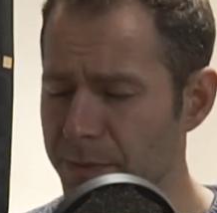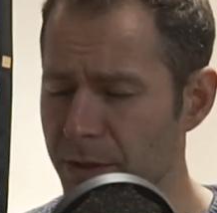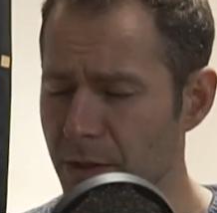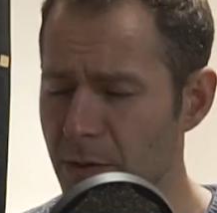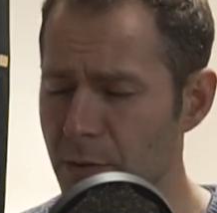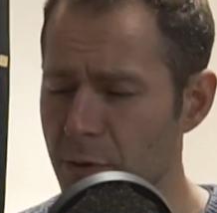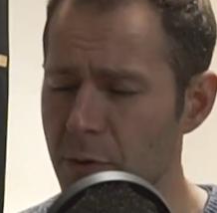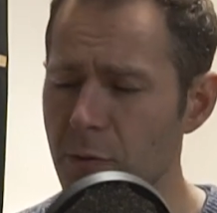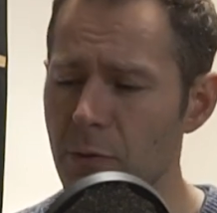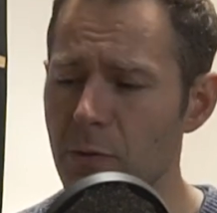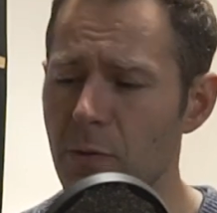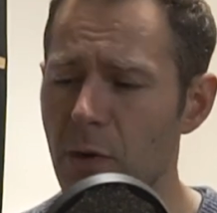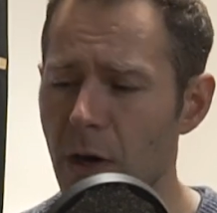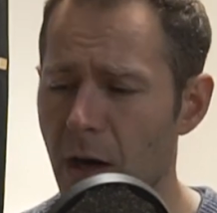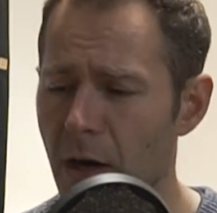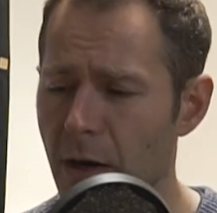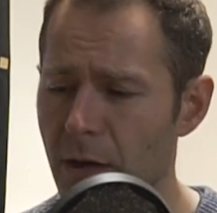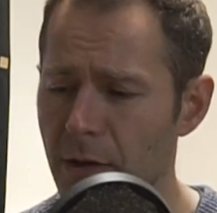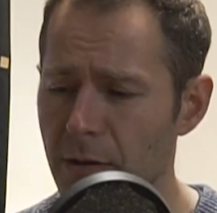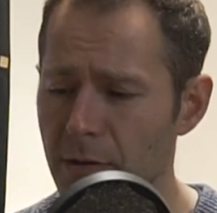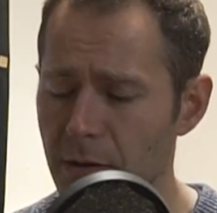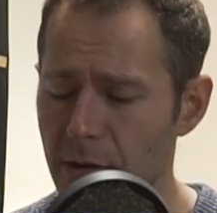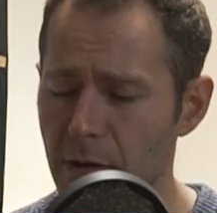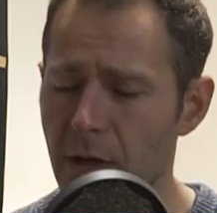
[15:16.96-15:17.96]
who
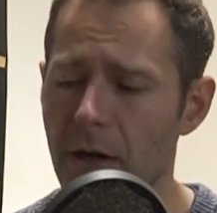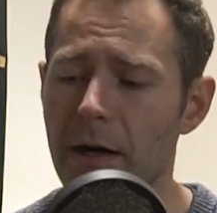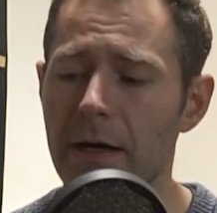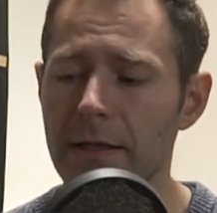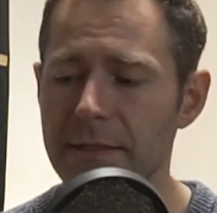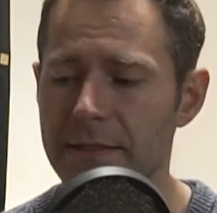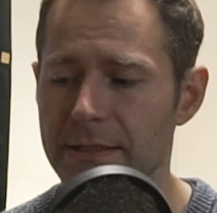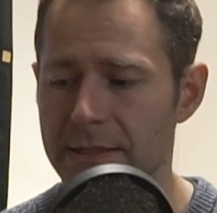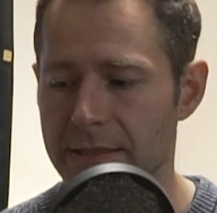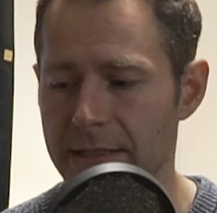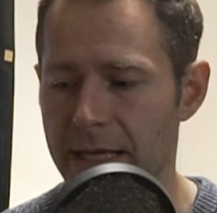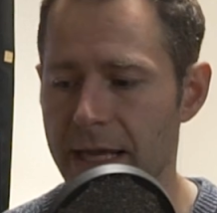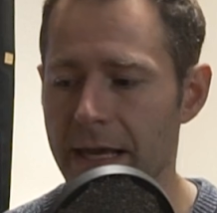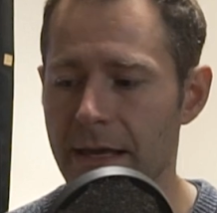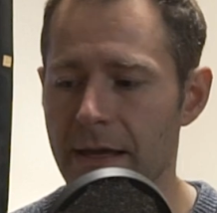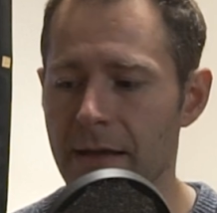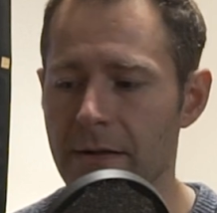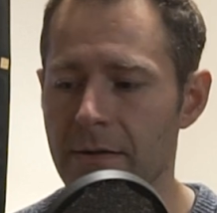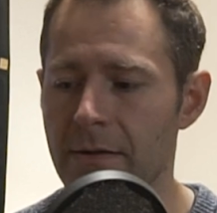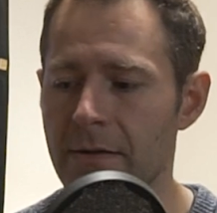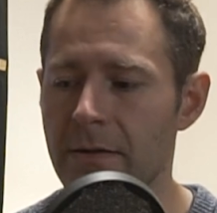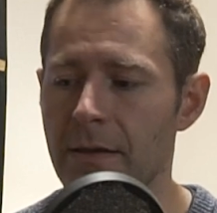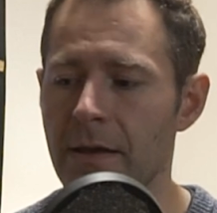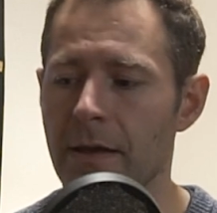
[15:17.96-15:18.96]
are lost
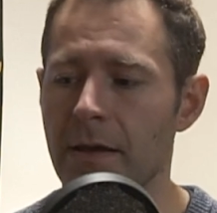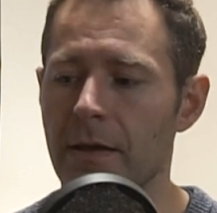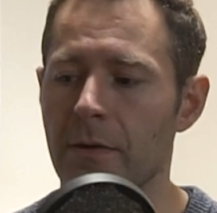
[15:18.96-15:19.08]
in